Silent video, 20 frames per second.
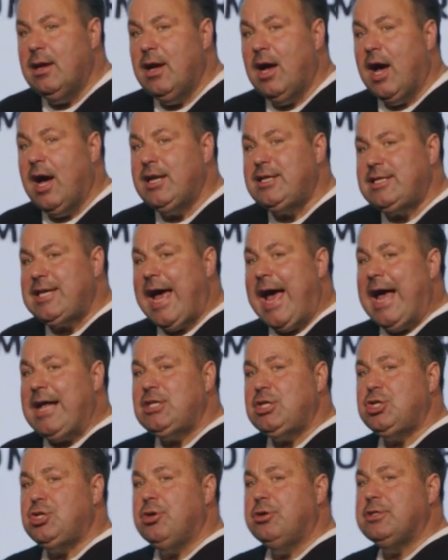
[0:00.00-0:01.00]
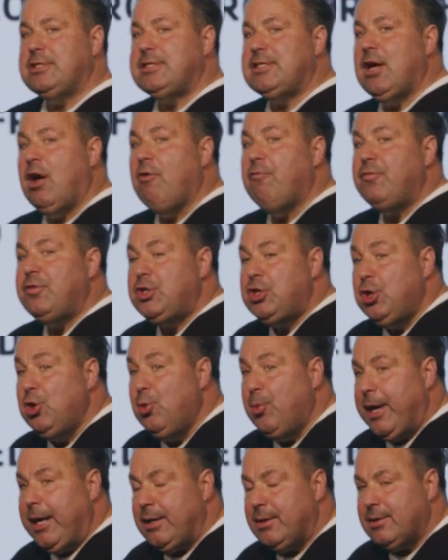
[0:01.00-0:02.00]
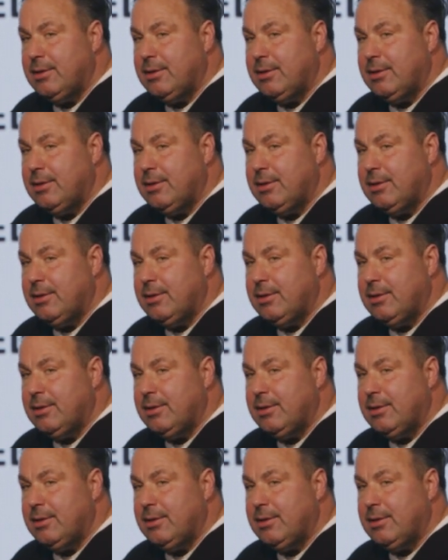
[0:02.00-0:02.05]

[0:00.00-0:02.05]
attached herself to it.